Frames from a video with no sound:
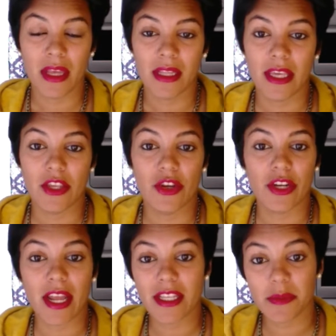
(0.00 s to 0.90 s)
Like, you're
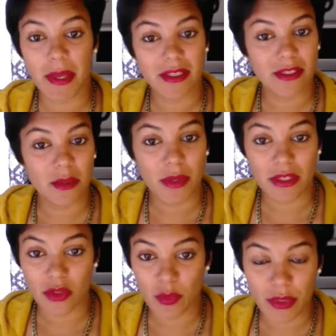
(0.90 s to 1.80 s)
not expected to be a
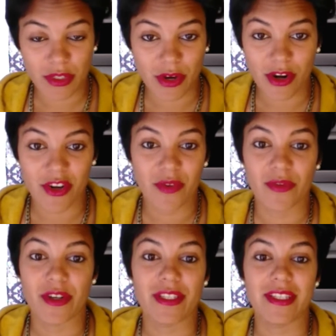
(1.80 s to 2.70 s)
superstar on your
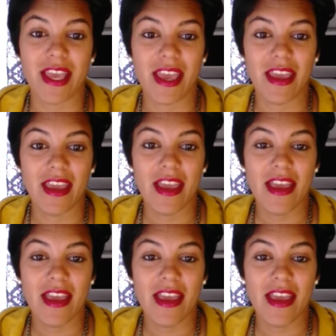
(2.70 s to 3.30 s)
first day.